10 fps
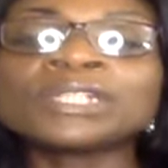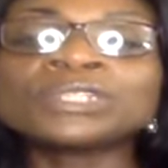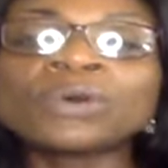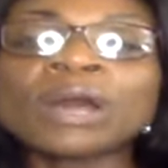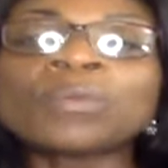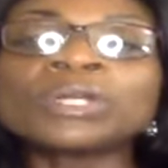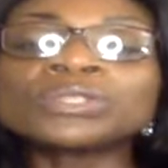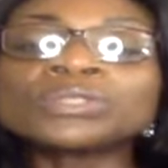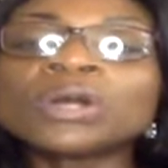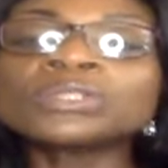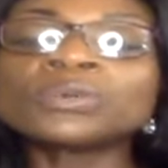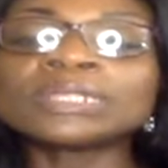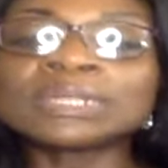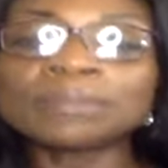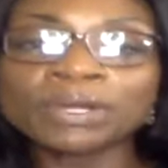so i want to talk to
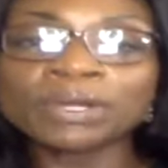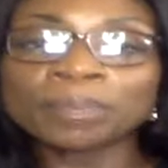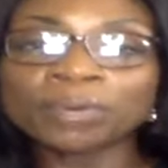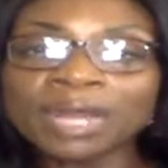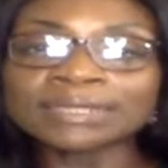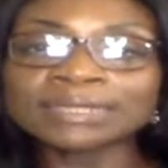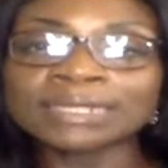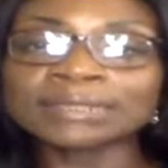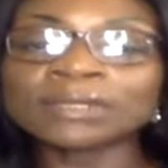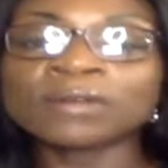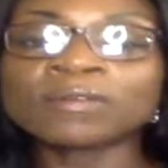us about a process